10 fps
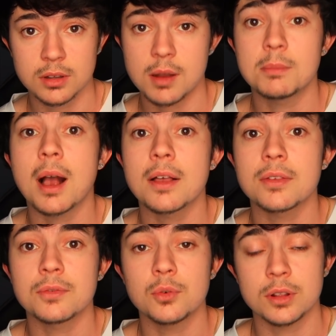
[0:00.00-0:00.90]
and buy
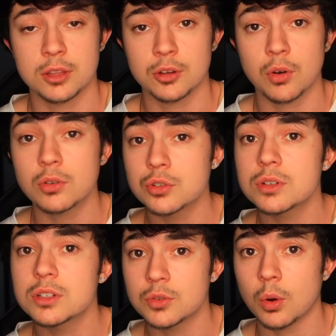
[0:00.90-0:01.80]
the food at the
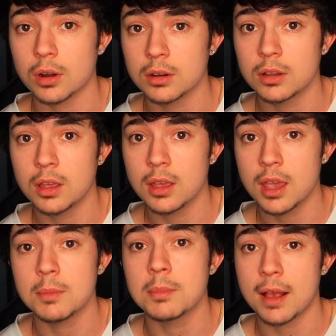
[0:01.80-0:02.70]
grocery store
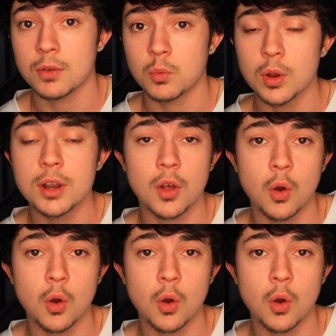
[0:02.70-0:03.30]
and buy the wood at